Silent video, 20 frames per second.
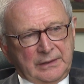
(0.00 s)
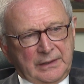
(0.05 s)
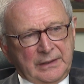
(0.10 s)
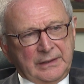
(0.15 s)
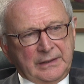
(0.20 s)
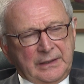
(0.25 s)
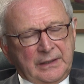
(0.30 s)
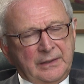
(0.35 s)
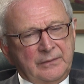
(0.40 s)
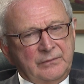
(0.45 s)

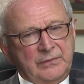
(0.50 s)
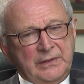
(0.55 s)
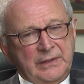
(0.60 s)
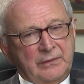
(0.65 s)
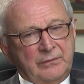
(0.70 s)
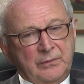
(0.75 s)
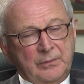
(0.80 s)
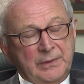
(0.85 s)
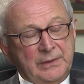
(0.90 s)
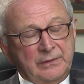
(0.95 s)
I've
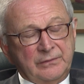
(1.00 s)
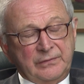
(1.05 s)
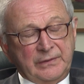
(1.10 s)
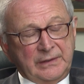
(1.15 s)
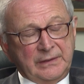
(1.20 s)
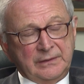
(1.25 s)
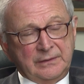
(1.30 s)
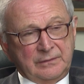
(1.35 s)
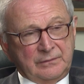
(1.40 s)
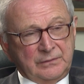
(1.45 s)
never been a
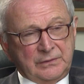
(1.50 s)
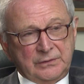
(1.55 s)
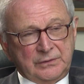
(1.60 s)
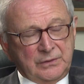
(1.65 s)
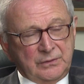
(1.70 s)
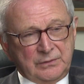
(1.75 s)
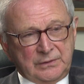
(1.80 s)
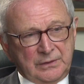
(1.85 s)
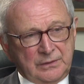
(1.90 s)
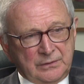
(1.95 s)
fan of the
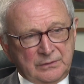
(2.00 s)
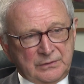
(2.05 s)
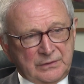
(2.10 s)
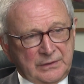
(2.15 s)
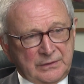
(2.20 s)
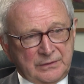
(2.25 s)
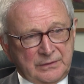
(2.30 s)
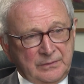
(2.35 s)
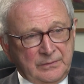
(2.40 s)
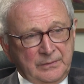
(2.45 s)
two-tiered
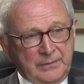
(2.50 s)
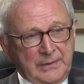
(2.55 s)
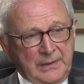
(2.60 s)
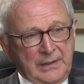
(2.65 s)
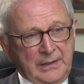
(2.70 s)
system,